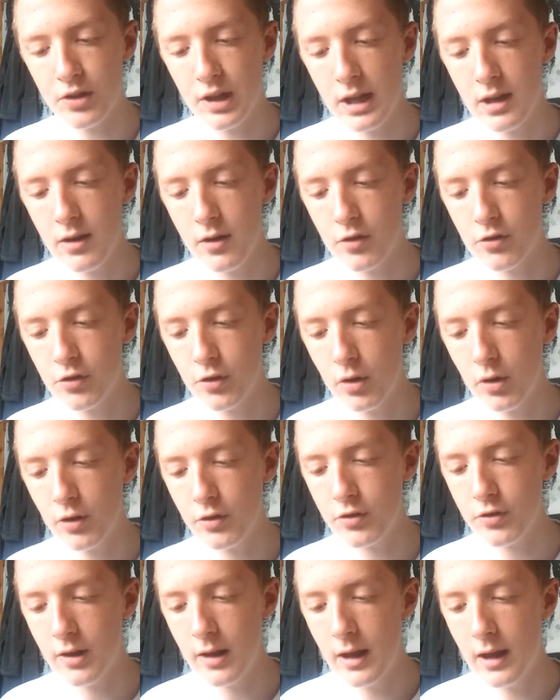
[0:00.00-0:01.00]
Slender
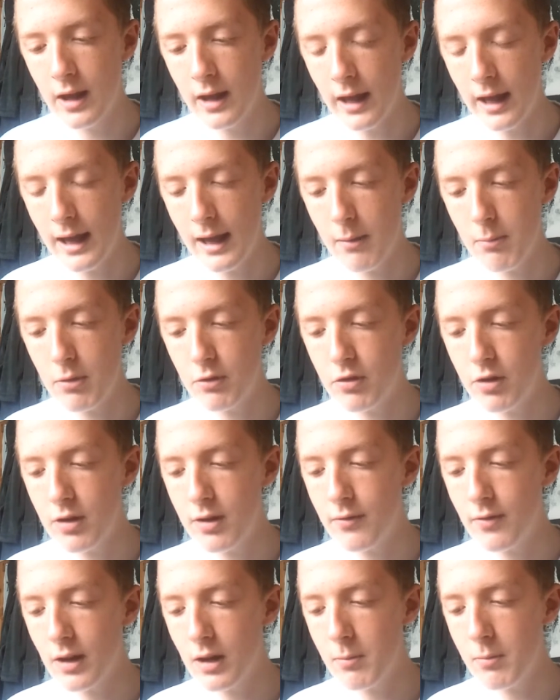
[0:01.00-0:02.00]
Source is in
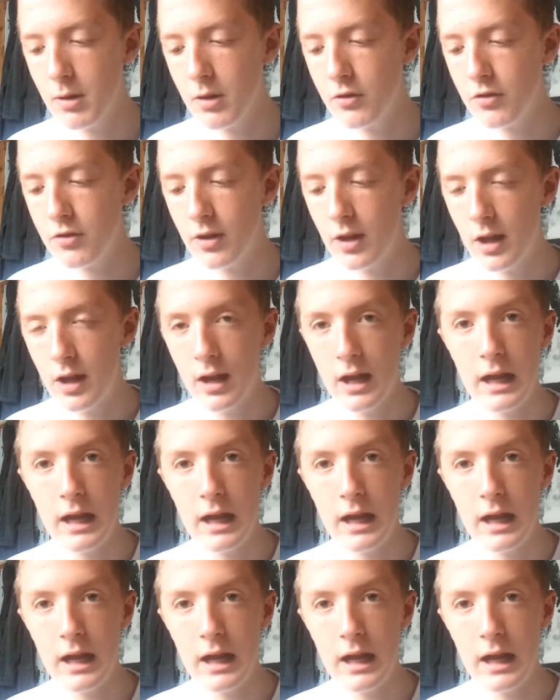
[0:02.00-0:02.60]
development.